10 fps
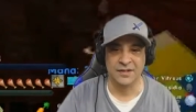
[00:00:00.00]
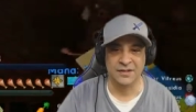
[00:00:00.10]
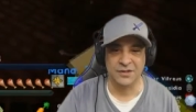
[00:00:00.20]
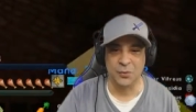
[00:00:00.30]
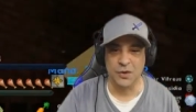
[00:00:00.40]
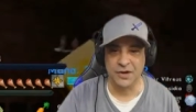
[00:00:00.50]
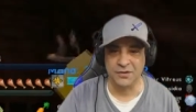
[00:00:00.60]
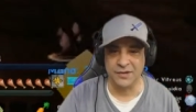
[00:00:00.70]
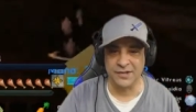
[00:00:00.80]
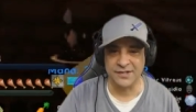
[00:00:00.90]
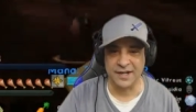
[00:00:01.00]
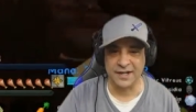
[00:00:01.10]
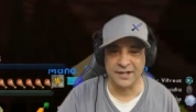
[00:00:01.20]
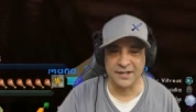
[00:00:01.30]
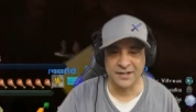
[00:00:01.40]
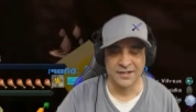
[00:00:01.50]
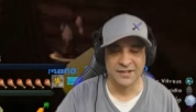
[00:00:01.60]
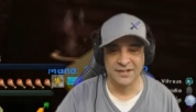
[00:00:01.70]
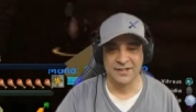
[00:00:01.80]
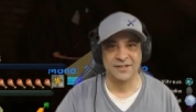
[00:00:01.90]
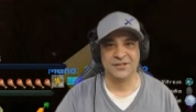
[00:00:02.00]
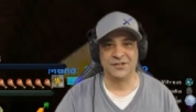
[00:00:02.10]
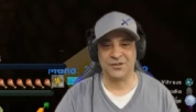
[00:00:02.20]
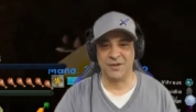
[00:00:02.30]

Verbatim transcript: look weird for a second. Just